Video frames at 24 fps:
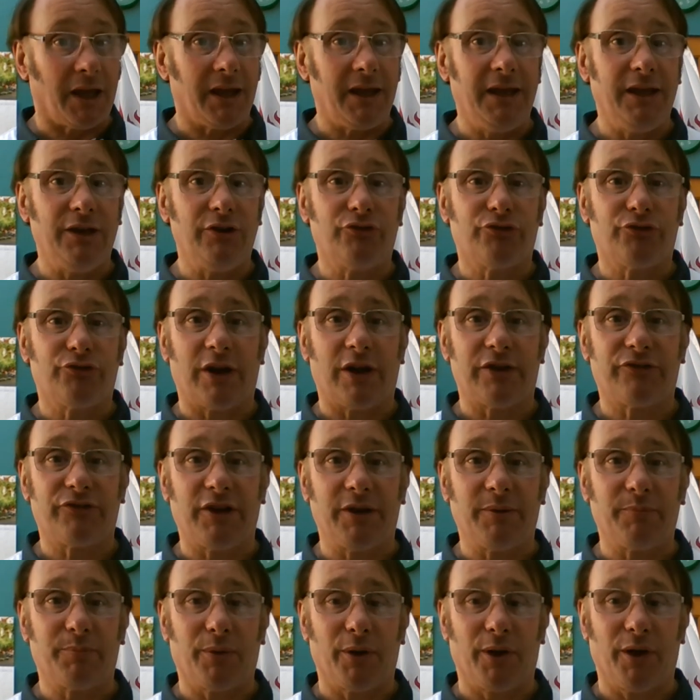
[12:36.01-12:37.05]

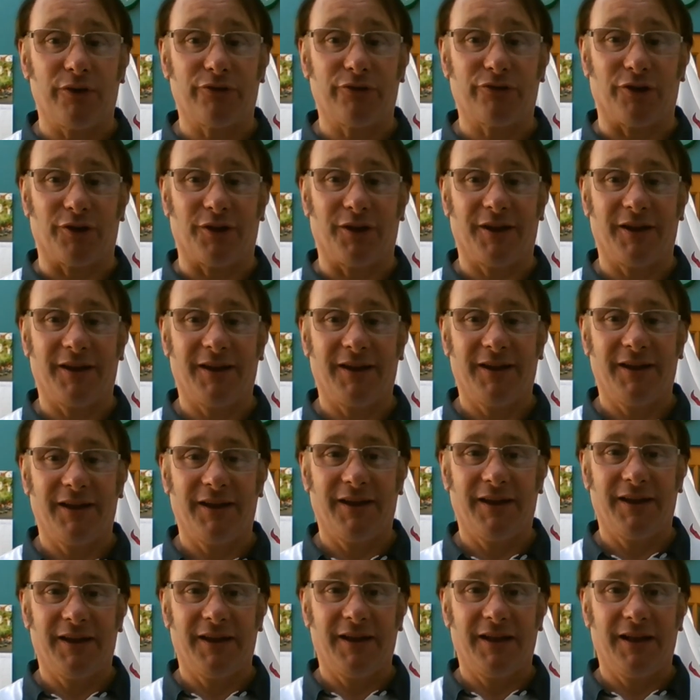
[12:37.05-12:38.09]
Interesting person.
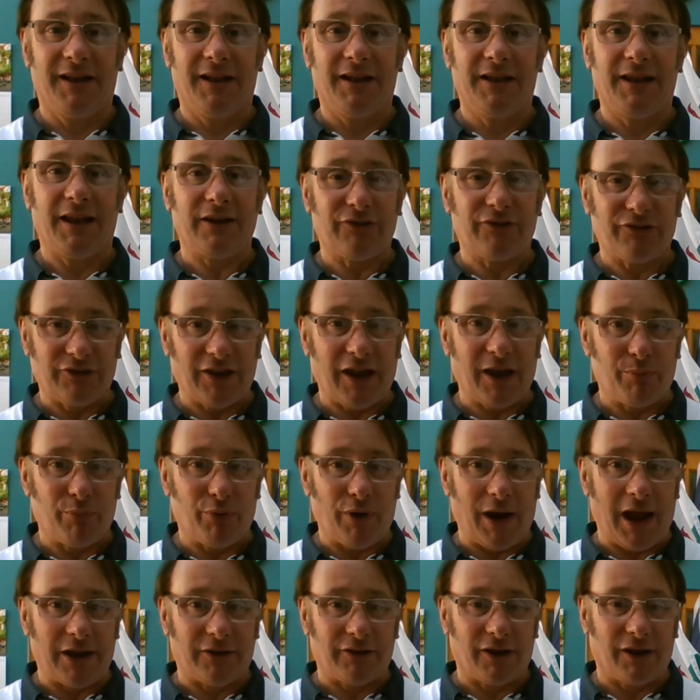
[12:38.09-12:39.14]
Let's say a
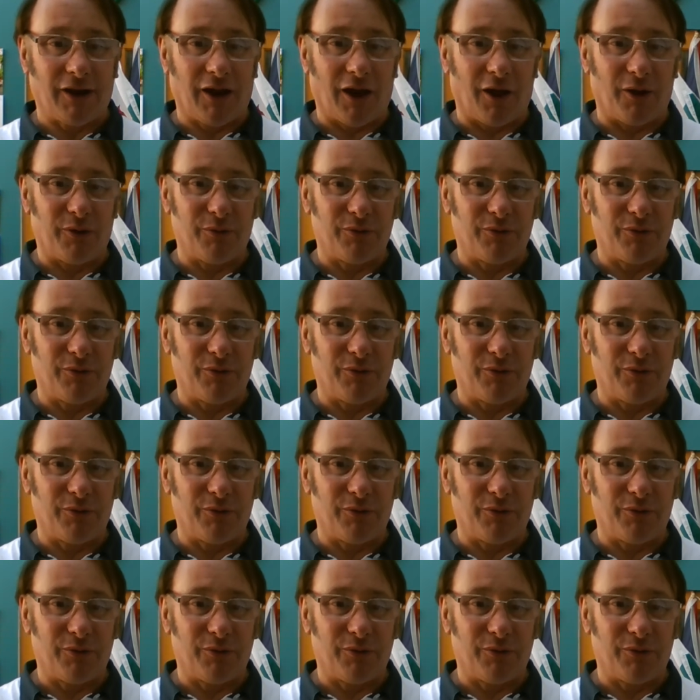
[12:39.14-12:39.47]
prayer to close.